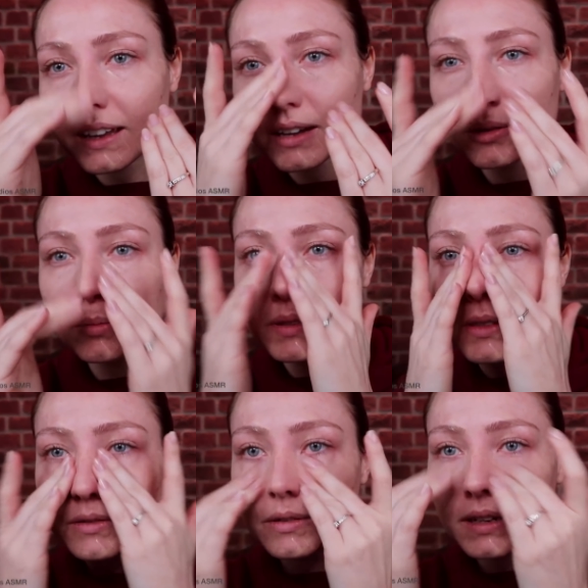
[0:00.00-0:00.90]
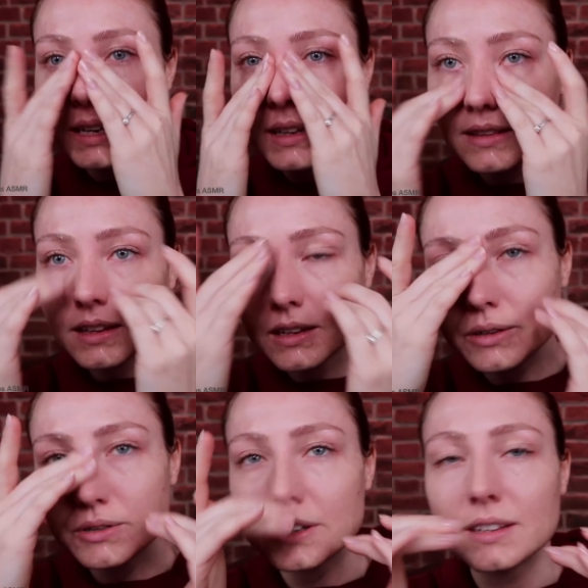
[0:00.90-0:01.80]
Helps to create the
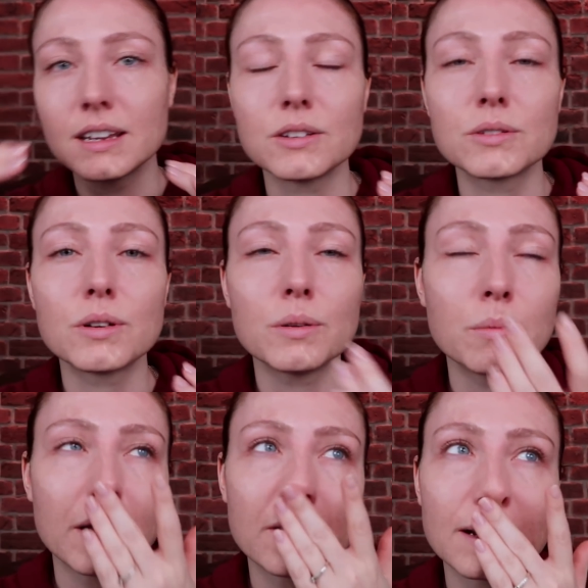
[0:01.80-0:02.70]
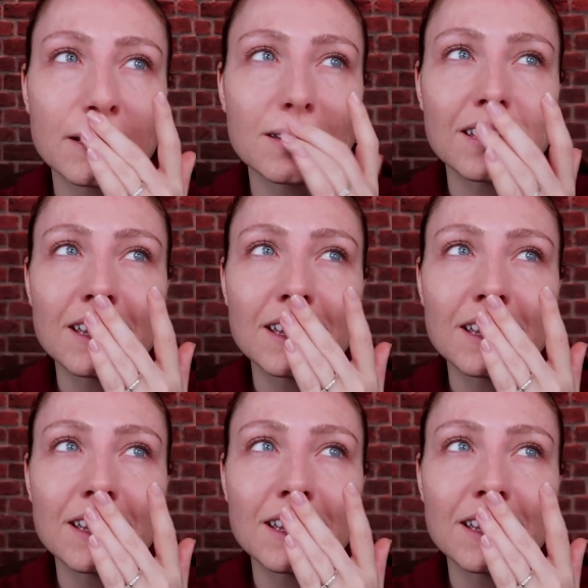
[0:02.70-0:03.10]
illusion that you're not wearing